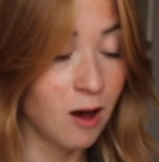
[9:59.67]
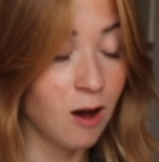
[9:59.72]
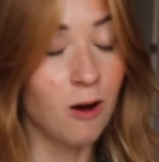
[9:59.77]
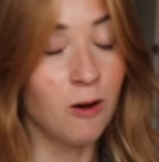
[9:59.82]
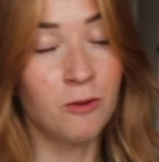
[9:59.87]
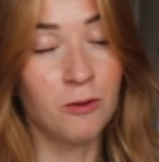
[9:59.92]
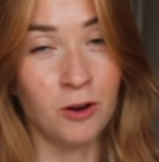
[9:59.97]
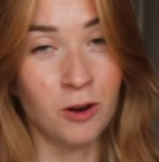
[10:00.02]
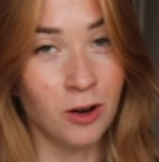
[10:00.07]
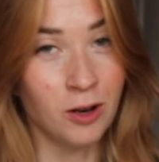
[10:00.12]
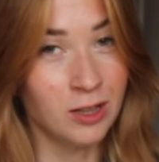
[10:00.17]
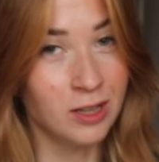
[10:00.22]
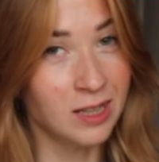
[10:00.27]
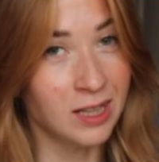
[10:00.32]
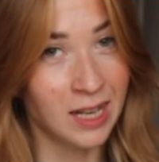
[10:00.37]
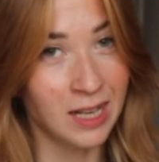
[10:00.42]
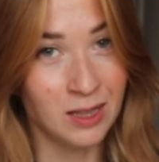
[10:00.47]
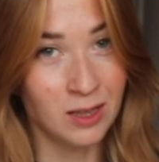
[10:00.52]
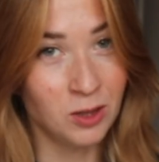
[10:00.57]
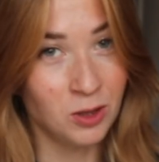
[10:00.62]
Of course,
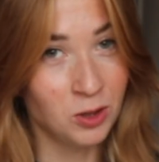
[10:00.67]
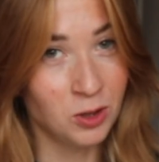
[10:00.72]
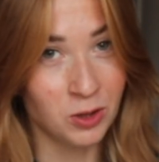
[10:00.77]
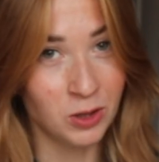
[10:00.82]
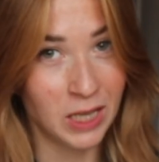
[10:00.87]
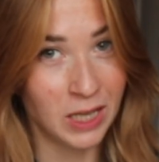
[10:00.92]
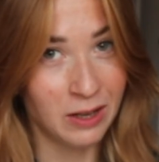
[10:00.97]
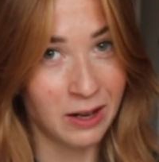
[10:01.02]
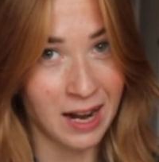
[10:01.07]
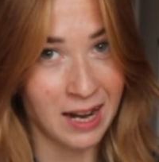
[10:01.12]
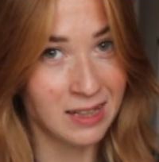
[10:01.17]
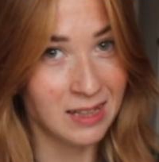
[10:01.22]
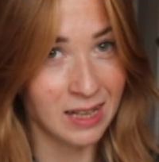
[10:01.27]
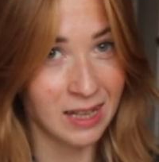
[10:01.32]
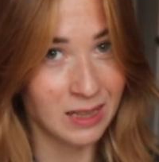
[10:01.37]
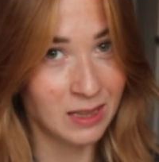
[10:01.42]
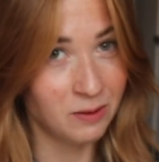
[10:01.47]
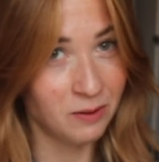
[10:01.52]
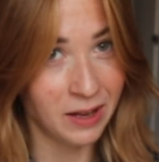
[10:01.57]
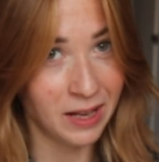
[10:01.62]
as usual, right
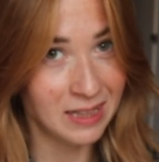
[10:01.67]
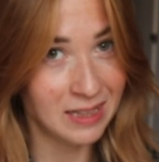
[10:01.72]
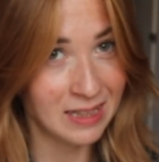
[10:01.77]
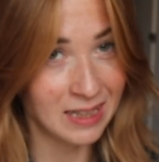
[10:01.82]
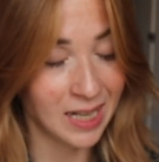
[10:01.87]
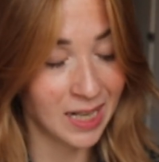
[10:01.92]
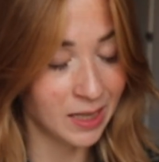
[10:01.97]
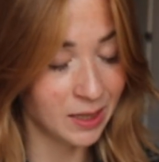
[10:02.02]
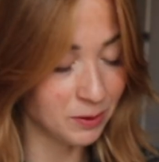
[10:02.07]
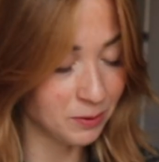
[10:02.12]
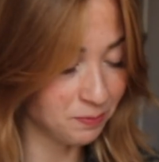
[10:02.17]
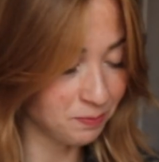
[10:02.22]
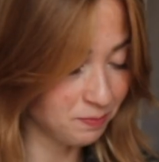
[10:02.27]
side facing,